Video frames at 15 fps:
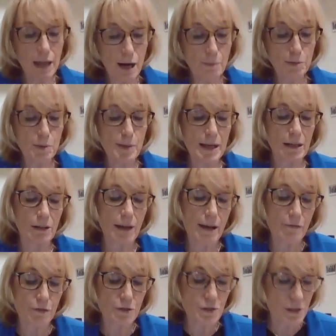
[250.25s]
complement our
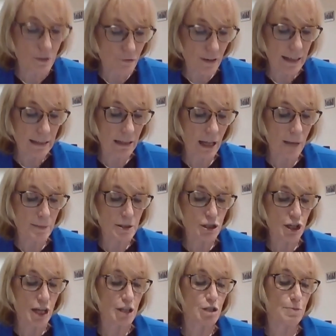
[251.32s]
efforts to fight climate
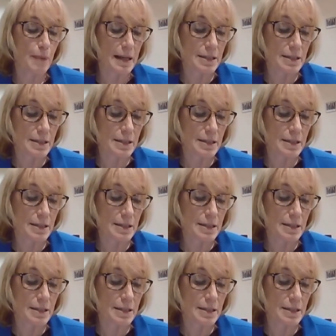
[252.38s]
change